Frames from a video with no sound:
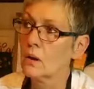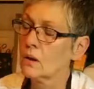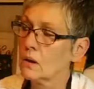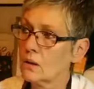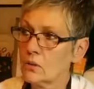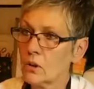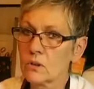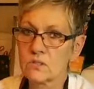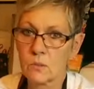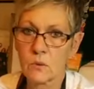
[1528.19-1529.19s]
Even on
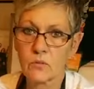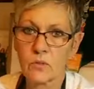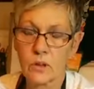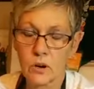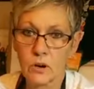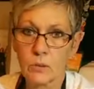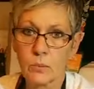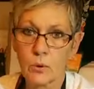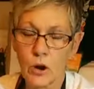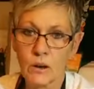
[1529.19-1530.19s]
some of their
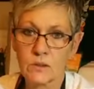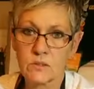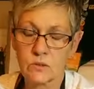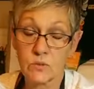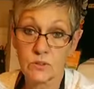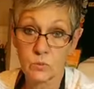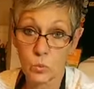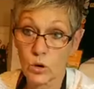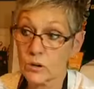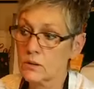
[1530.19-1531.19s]
products, if it's
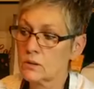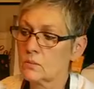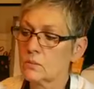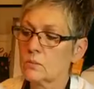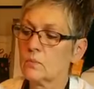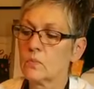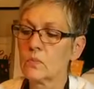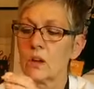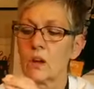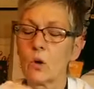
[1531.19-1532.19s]
wood,
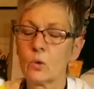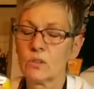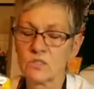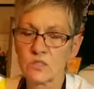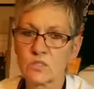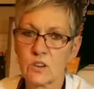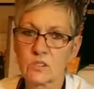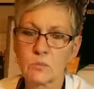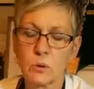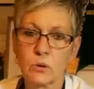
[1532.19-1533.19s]
they always
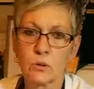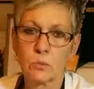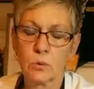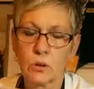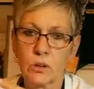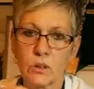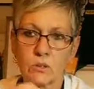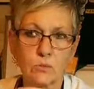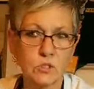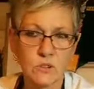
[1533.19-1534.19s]
suggest putting
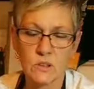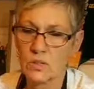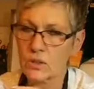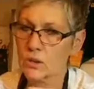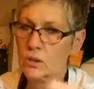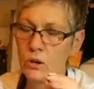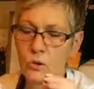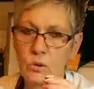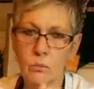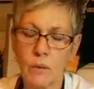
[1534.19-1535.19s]
just a thin coat
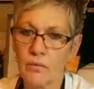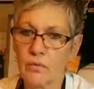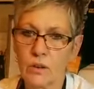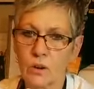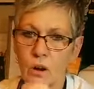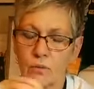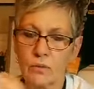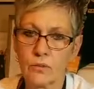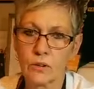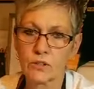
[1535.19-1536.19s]
and buffing it off of
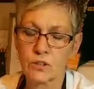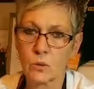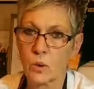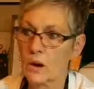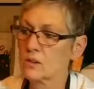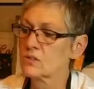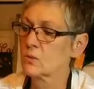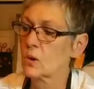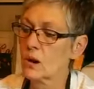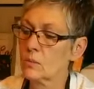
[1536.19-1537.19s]
finishing wax. So
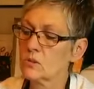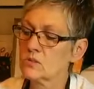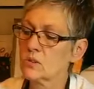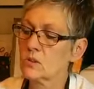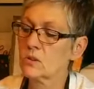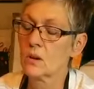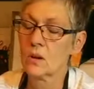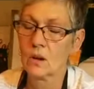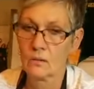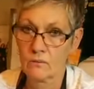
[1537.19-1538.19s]
I'm using
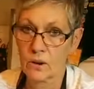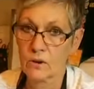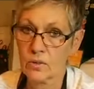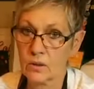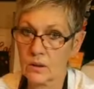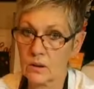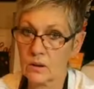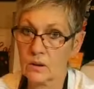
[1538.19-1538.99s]
Varathane